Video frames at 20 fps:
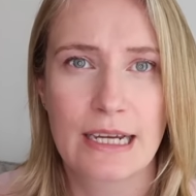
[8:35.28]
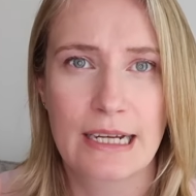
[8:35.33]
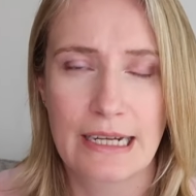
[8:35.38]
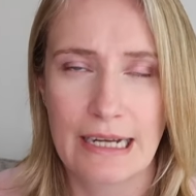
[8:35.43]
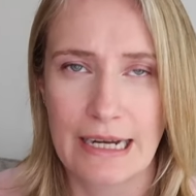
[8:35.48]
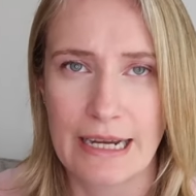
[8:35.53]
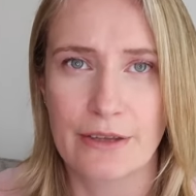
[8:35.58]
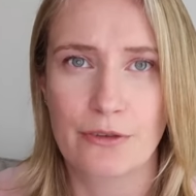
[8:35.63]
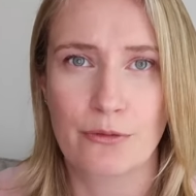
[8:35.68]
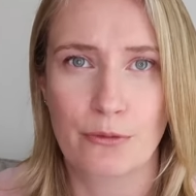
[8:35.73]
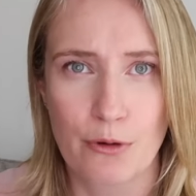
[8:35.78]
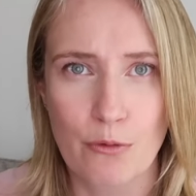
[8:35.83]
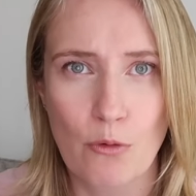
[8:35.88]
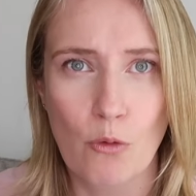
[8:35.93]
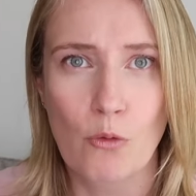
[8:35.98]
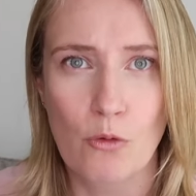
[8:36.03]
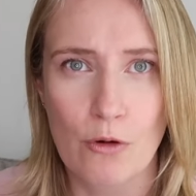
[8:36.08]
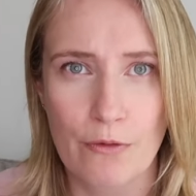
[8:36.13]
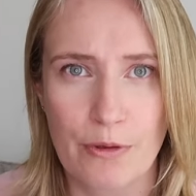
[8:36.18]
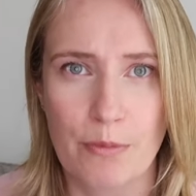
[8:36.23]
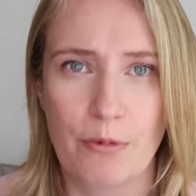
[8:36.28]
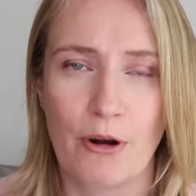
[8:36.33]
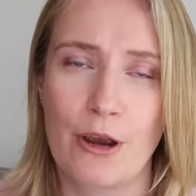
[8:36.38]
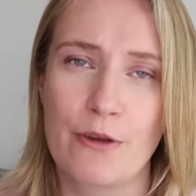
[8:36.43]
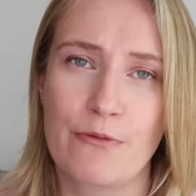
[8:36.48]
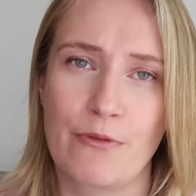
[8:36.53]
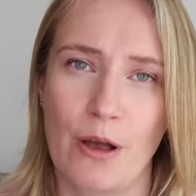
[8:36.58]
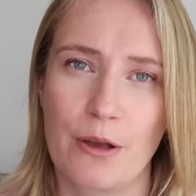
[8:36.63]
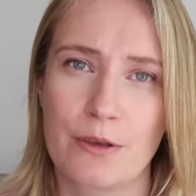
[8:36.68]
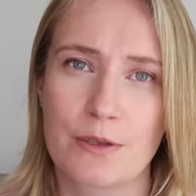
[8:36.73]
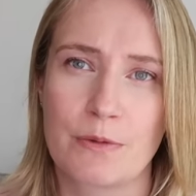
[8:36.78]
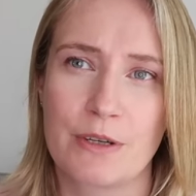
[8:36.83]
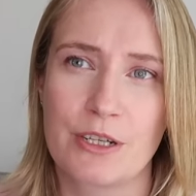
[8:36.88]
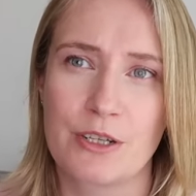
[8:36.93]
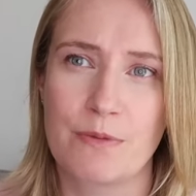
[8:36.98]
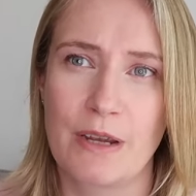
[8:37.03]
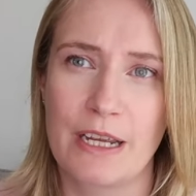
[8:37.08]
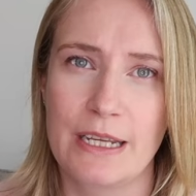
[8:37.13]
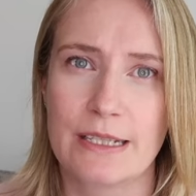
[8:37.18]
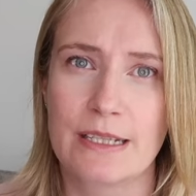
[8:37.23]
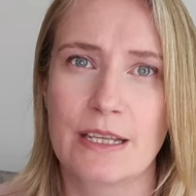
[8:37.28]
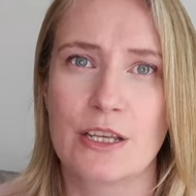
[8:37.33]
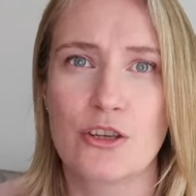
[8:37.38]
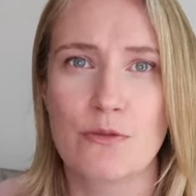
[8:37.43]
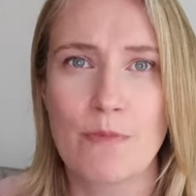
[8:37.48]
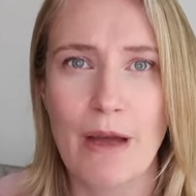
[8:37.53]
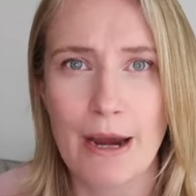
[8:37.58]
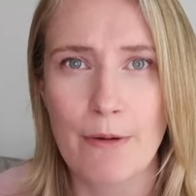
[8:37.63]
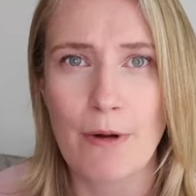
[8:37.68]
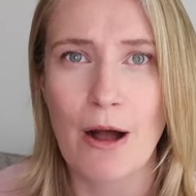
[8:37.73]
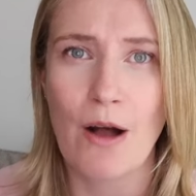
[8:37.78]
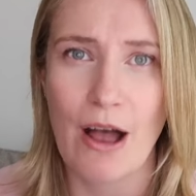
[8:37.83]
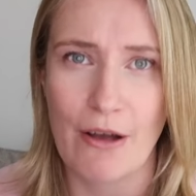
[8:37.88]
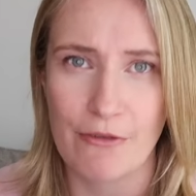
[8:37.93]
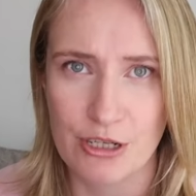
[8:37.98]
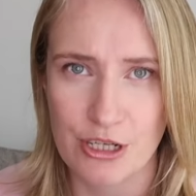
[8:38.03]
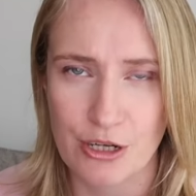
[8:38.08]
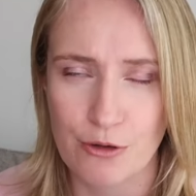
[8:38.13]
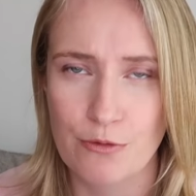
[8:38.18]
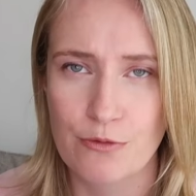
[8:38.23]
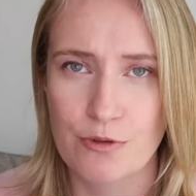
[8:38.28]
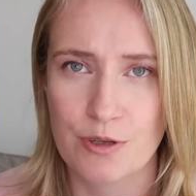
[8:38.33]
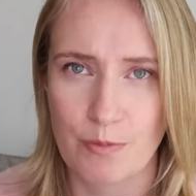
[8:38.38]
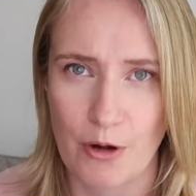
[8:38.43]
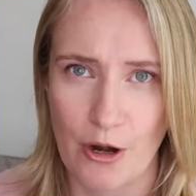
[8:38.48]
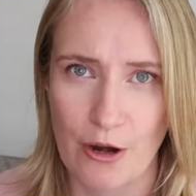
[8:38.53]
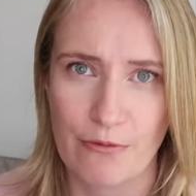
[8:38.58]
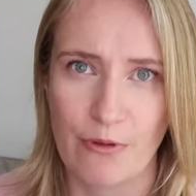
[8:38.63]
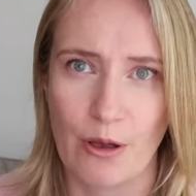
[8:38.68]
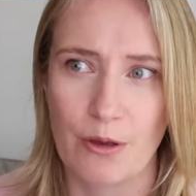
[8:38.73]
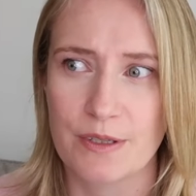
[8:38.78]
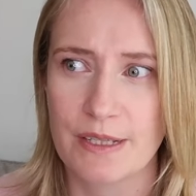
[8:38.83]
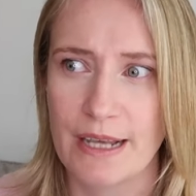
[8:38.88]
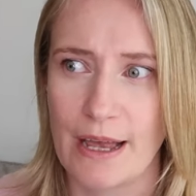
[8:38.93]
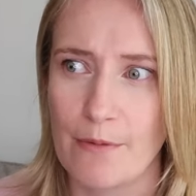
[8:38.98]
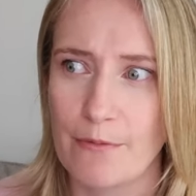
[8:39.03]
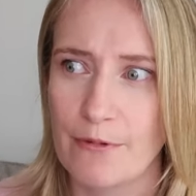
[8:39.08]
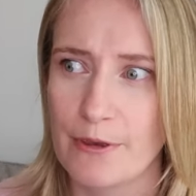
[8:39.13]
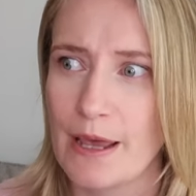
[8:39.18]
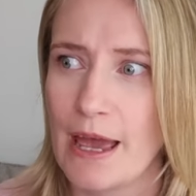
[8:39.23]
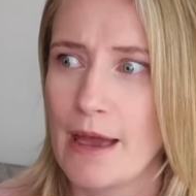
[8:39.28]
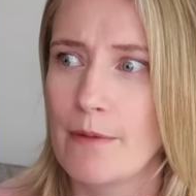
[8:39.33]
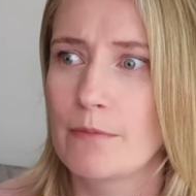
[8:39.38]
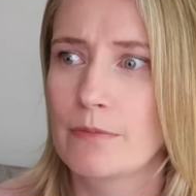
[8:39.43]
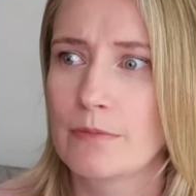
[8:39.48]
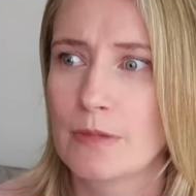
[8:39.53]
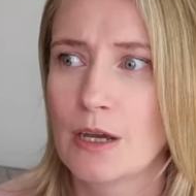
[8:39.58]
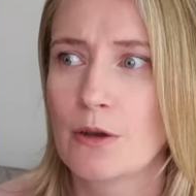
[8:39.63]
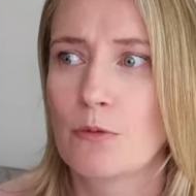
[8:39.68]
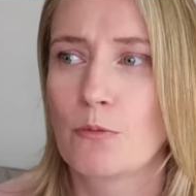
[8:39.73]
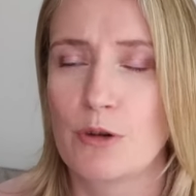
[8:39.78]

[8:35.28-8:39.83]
click through all of the profiles, which means that you may well have a children's profile set up for them,